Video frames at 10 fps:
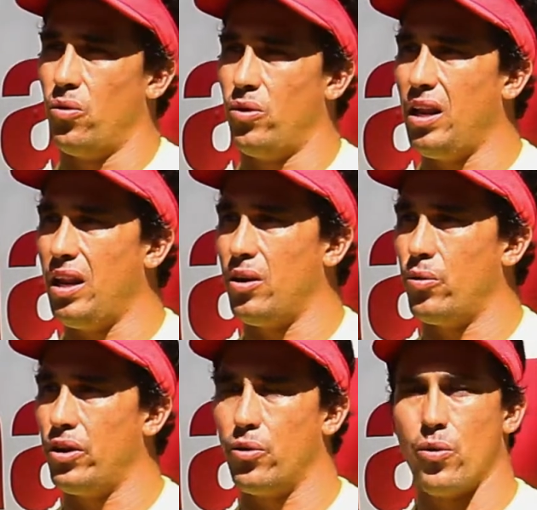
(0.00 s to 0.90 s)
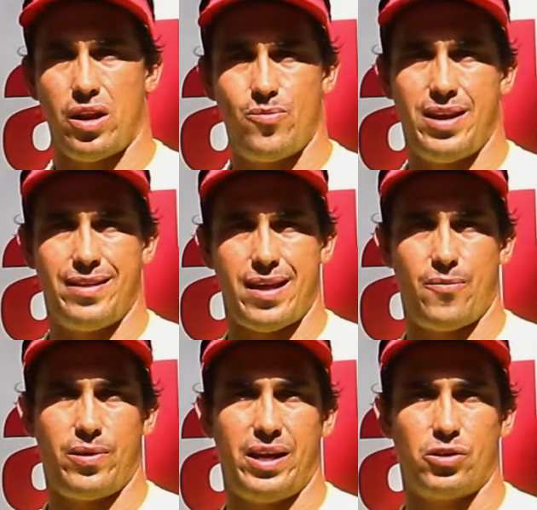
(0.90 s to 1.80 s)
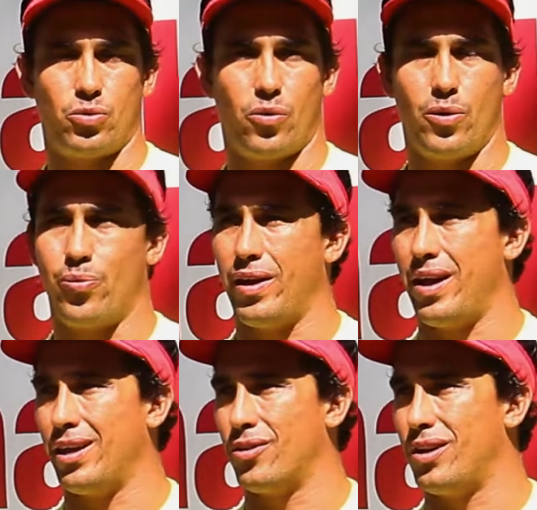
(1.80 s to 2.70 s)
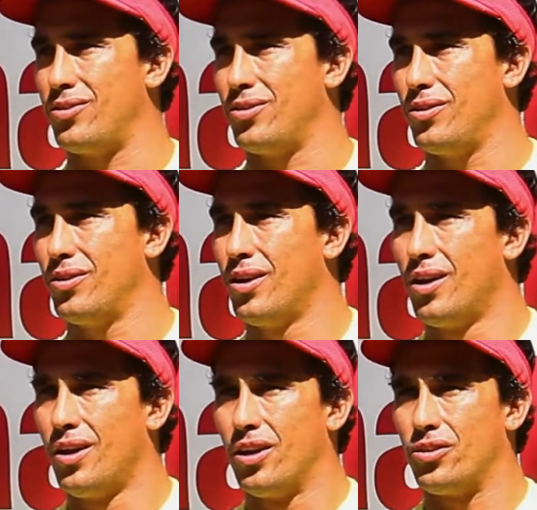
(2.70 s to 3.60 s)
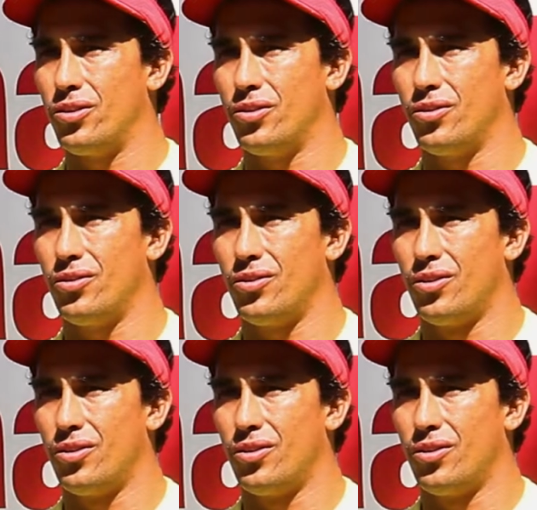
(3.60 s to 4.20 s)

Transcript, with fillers: really, we don't want to be in that place where we play ignorant to, to